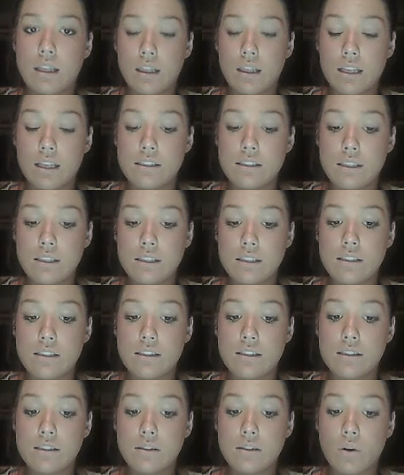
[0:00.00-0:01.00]
lesson
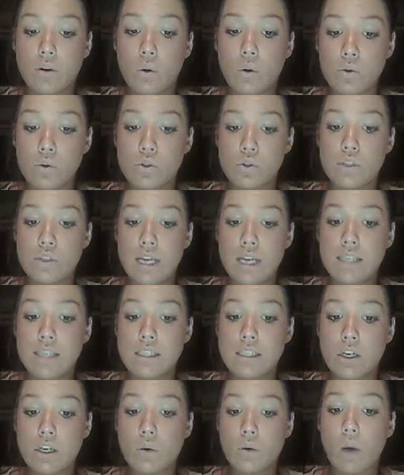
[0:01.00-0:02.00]
also
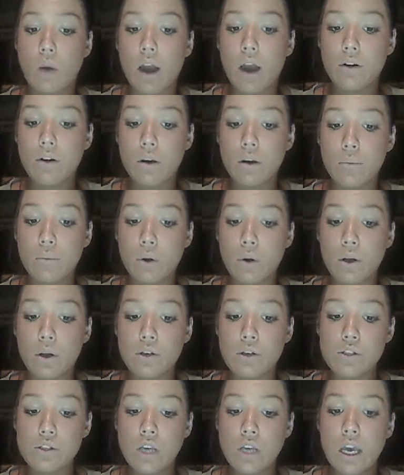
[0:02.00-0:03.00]
takes an inquiry
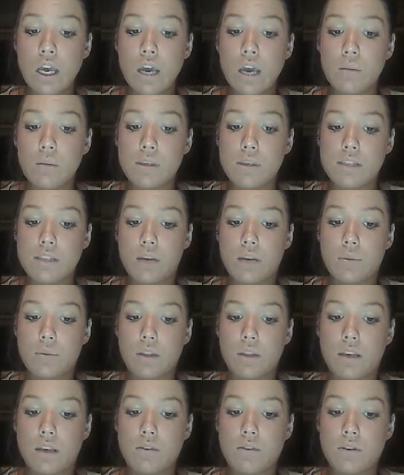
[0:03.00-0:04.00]
approach because I
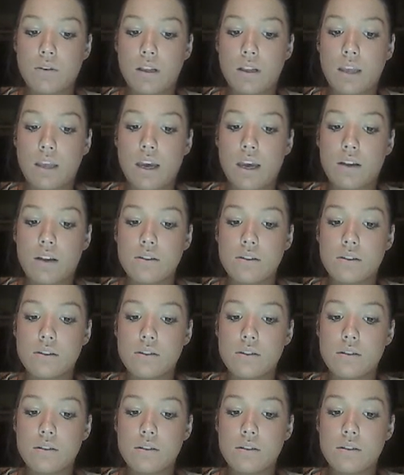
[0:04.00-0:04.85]
believe it allows